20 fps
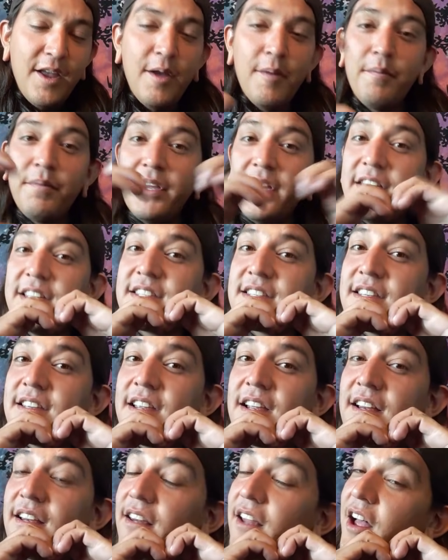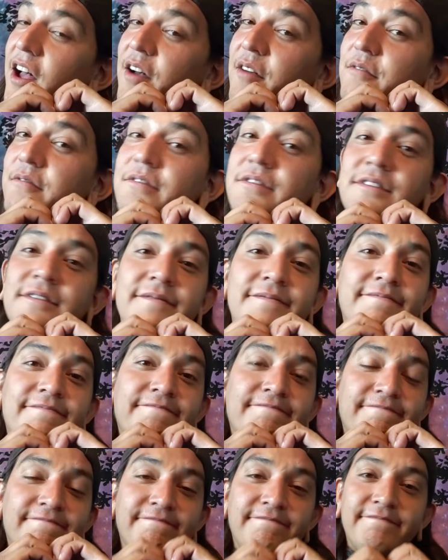Peace, love,
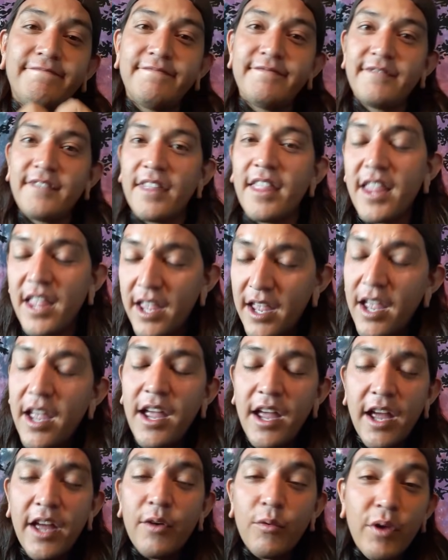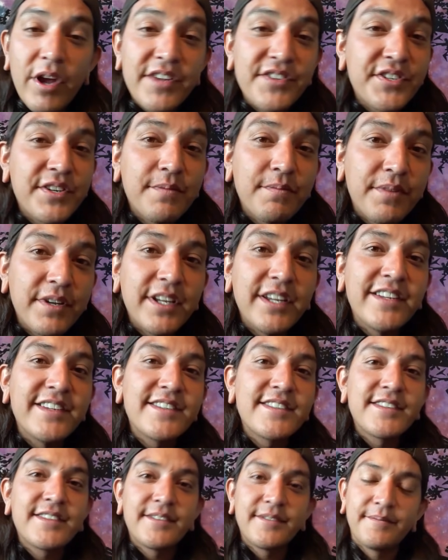and rest in
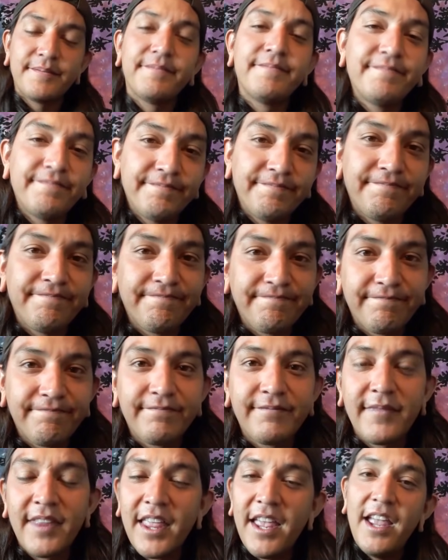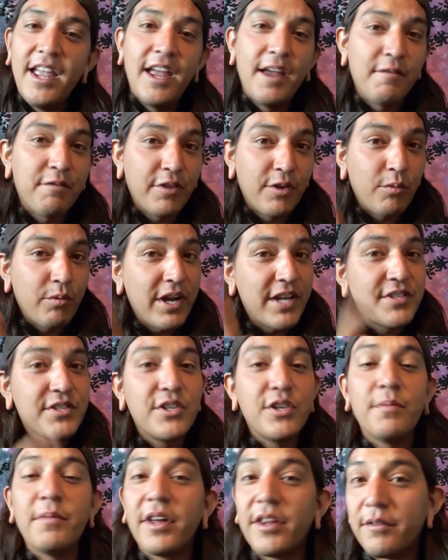peace. And for the rest of
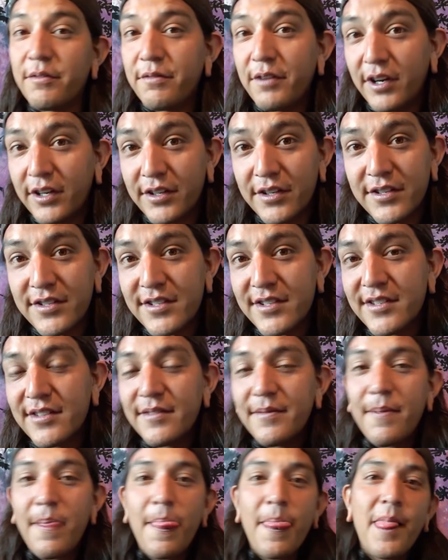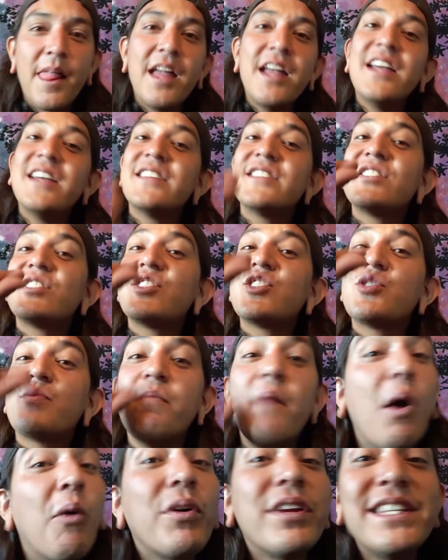you motherfuckers,
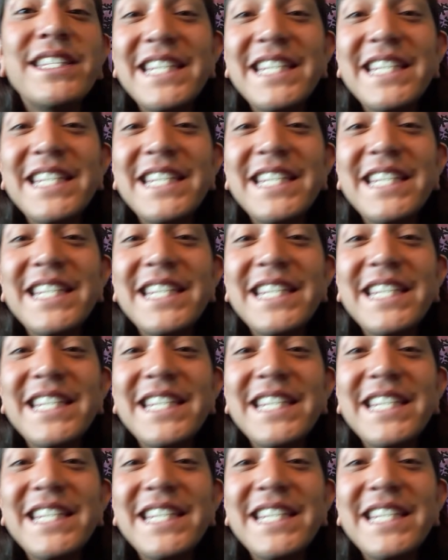smoke